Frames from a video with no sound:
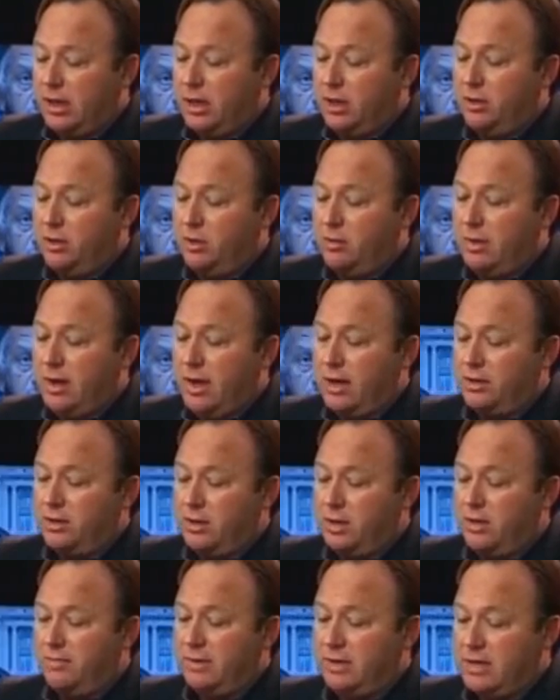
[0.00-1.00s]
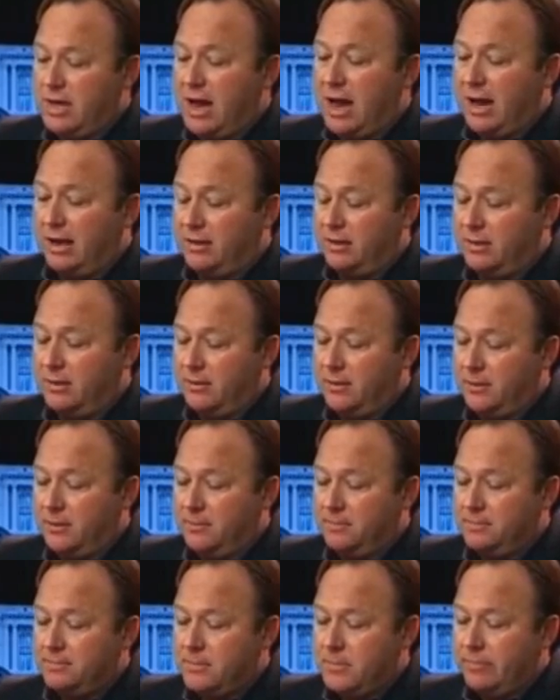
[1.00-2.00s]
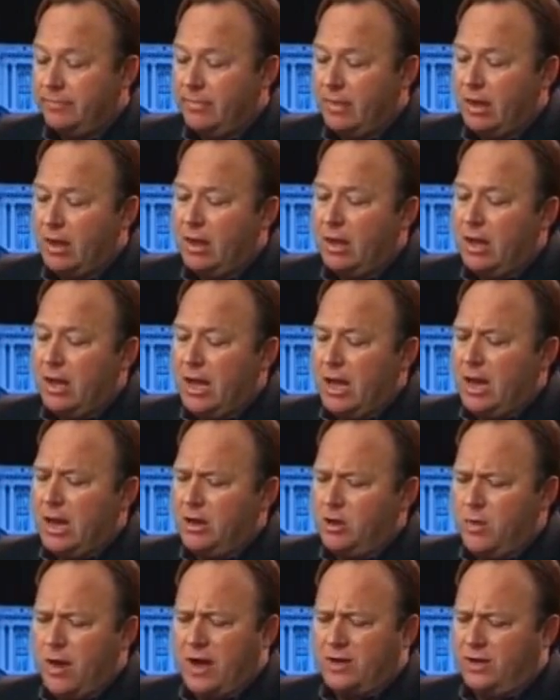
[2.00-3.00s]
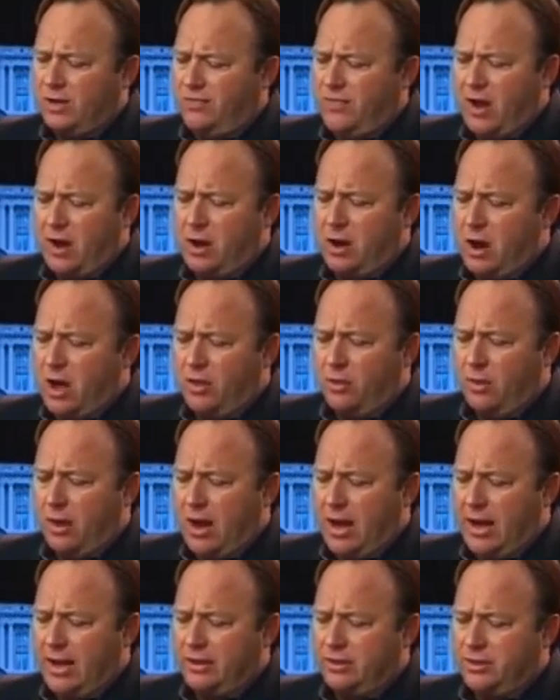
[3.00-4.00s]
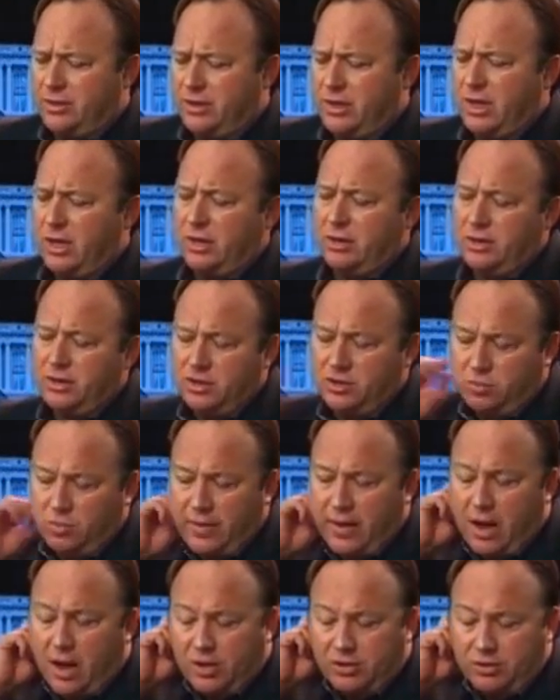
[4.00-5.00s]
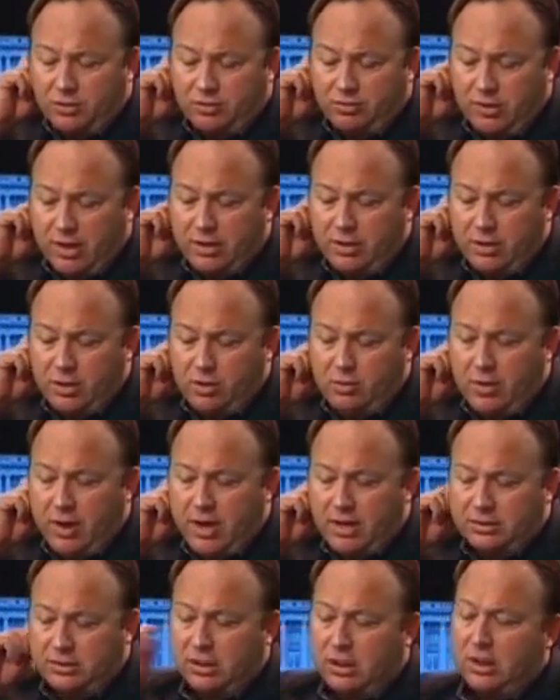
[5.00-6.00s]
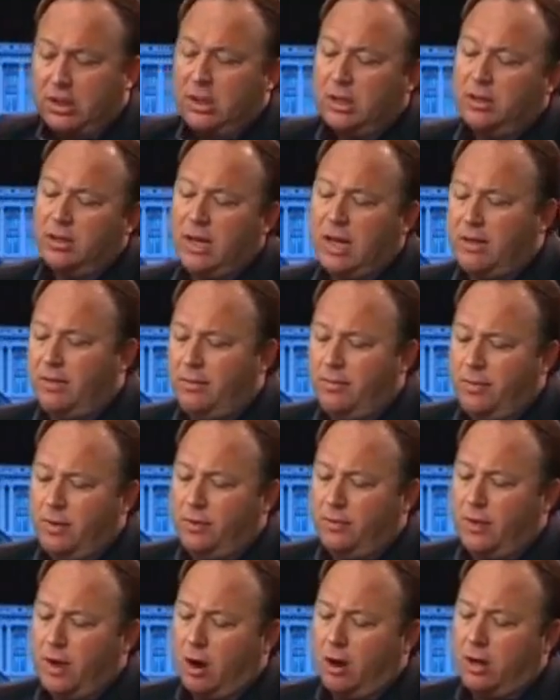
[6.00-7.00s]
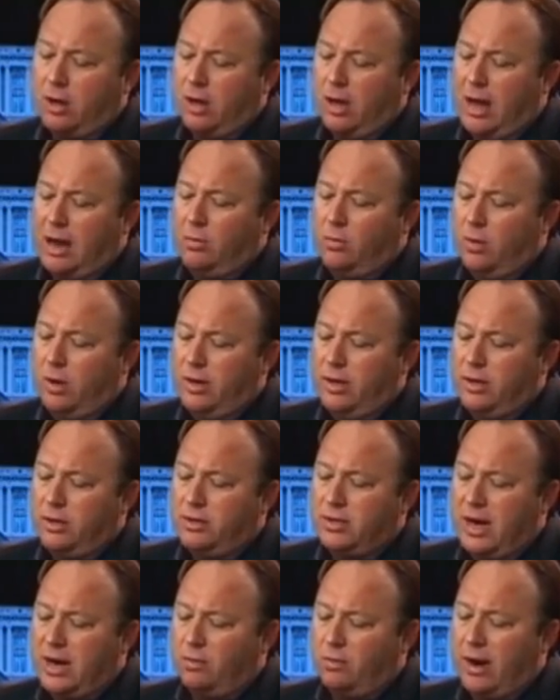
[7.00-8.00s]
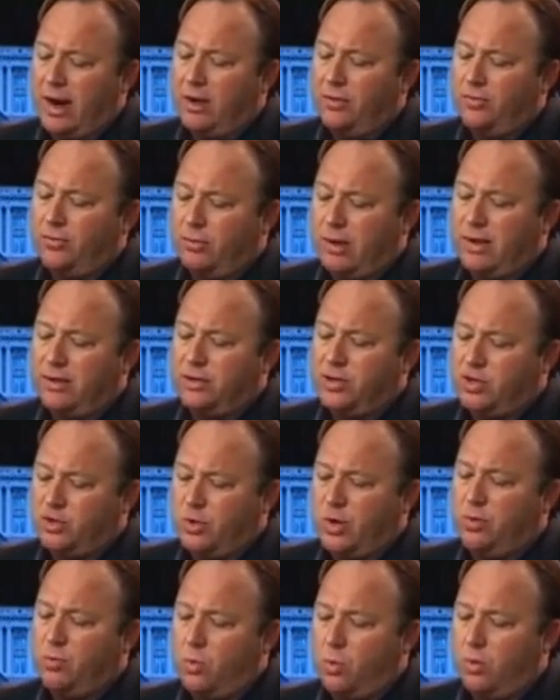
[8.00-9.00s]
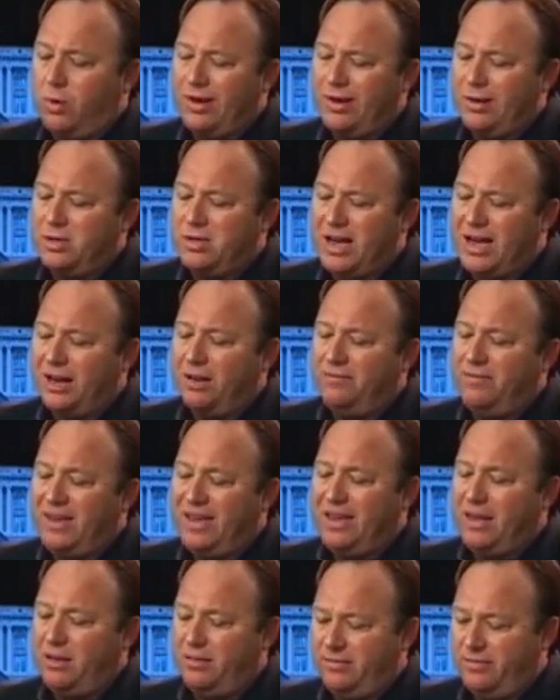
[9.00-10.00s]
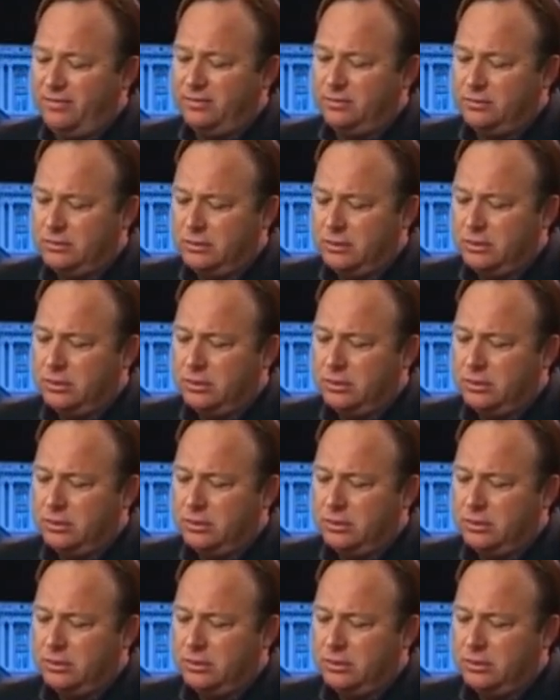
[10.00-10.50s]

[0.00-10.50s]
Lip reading: in U.S. if attacked. And you actually found another one I hadn't seen. This is where they also threaten the U.S. The article I want is Iran threatens street war in Tel Aviv,